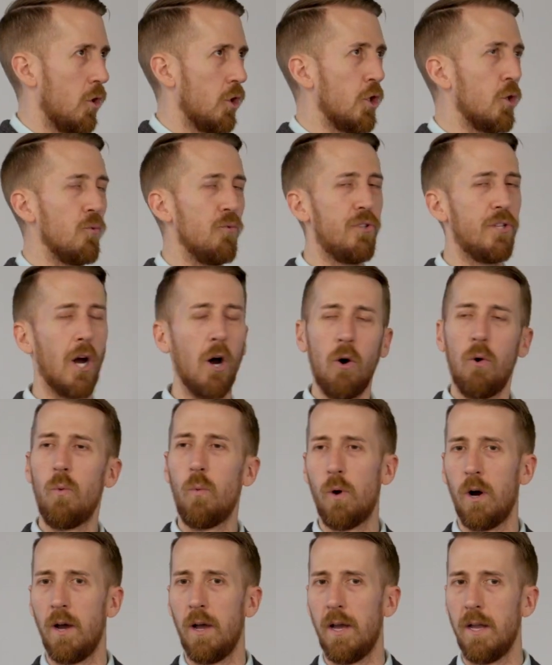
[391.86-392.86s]
You don't
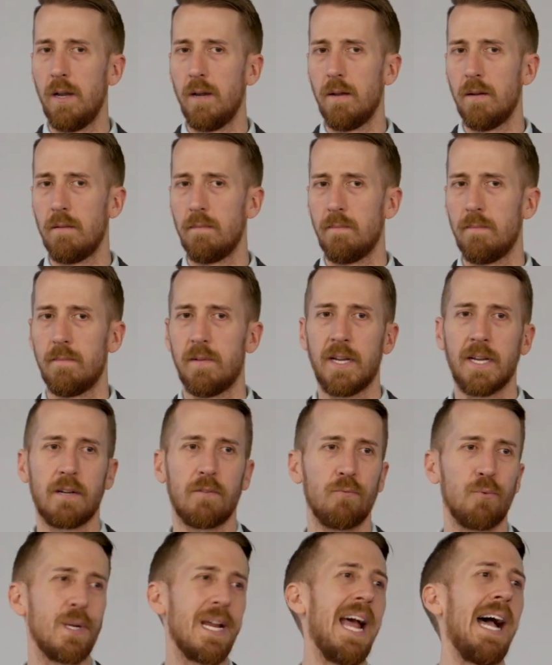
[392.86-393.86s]
want
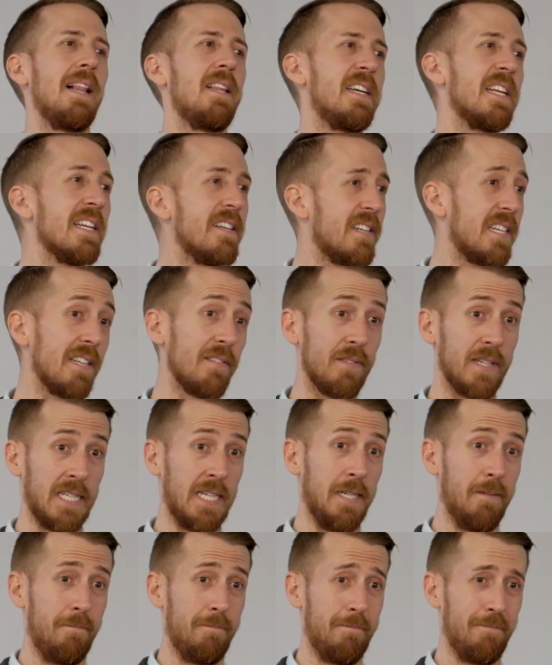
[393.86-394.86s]
like reality
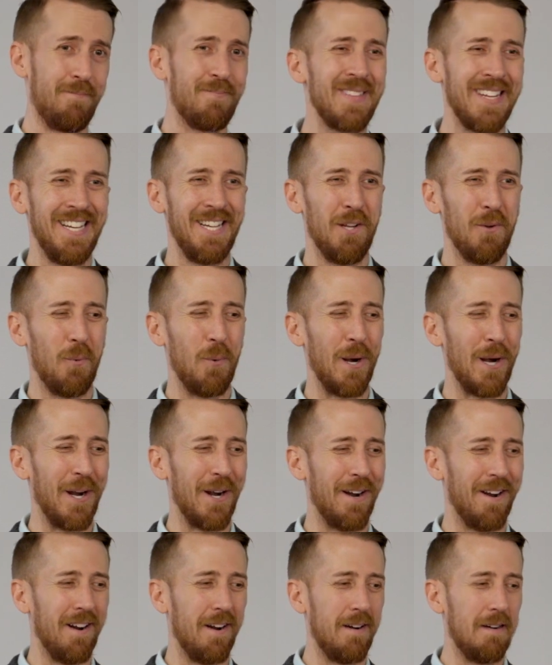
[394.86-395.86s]
TV,
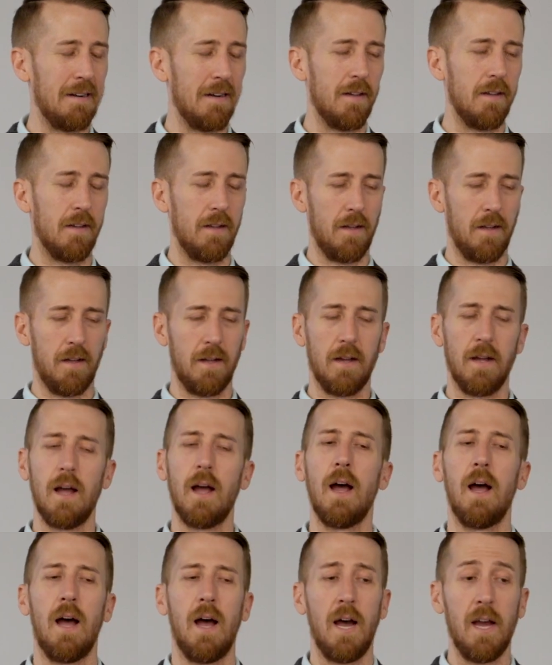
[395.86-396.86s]
where
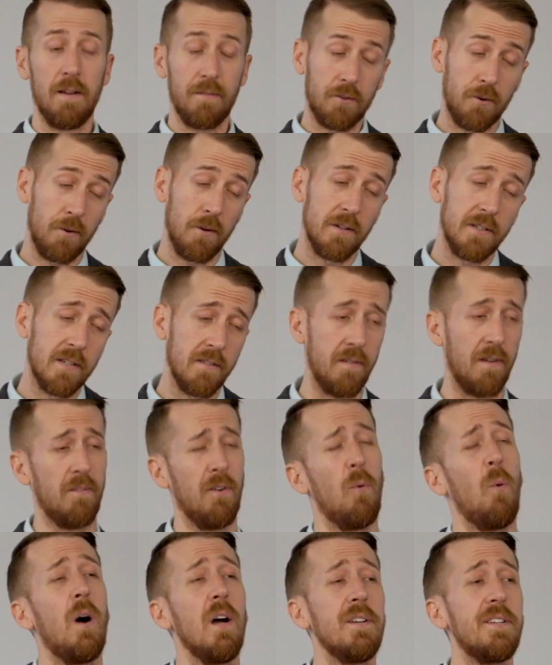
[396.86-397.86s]
I, of course, have
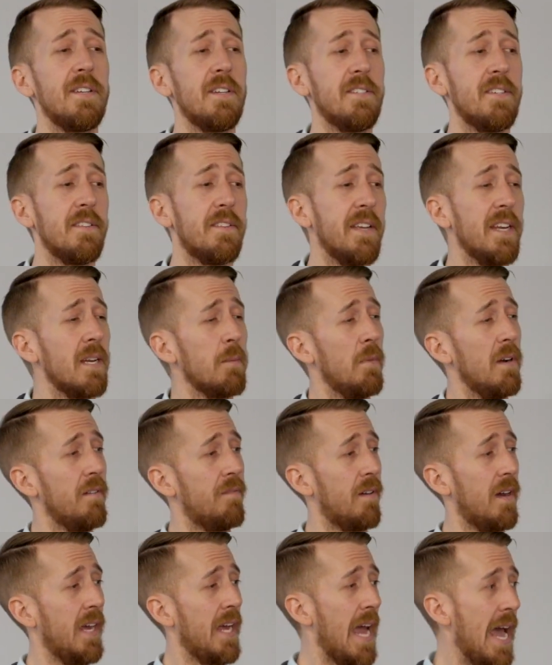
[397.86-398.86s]
never watched such a thing, but
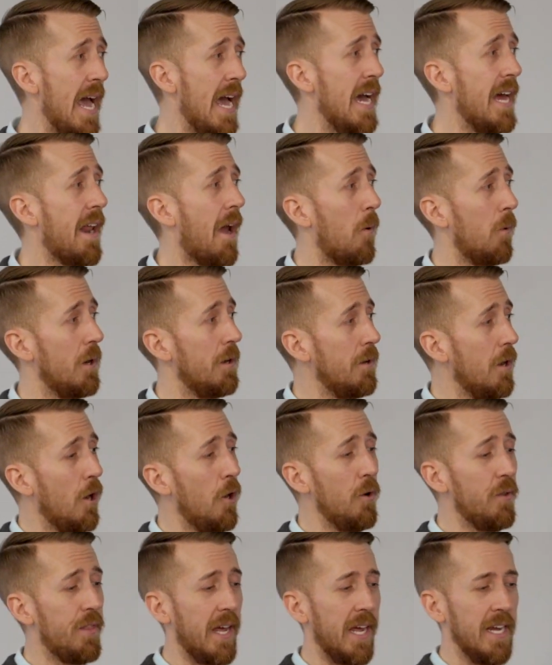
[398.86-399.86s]
if I had, I would
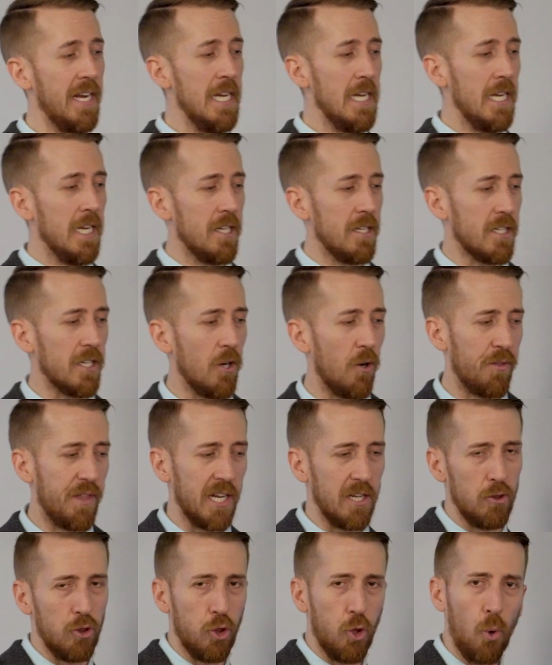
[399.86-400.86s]
know that, you know,
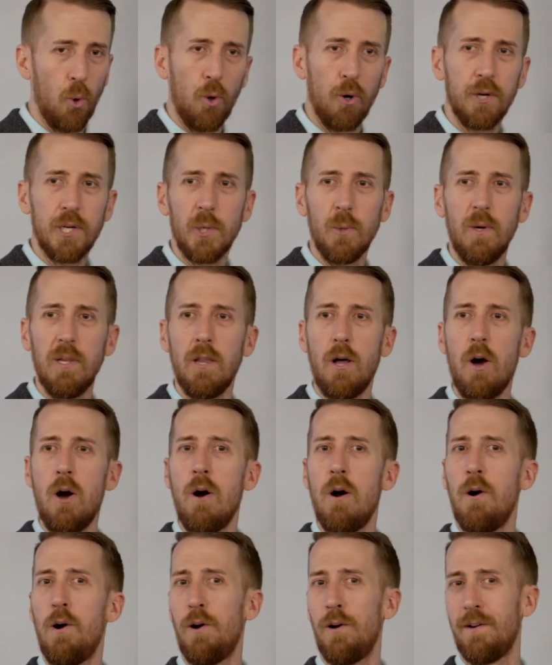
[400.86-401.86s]
they lure you
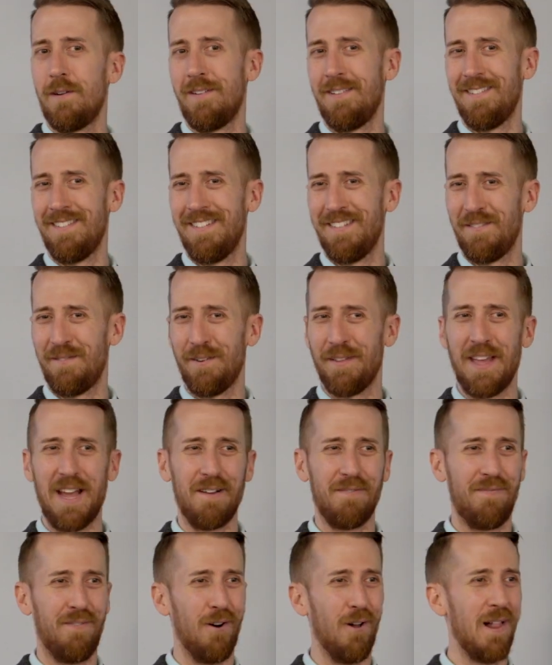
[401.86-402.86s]
along for
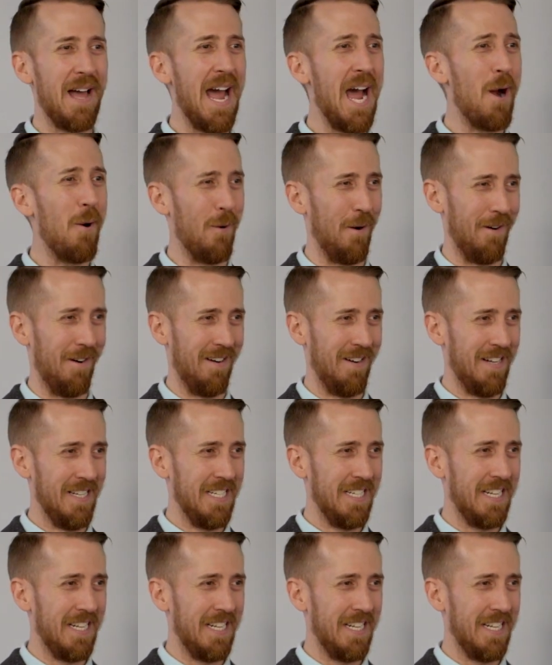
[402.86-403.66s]
that full hour.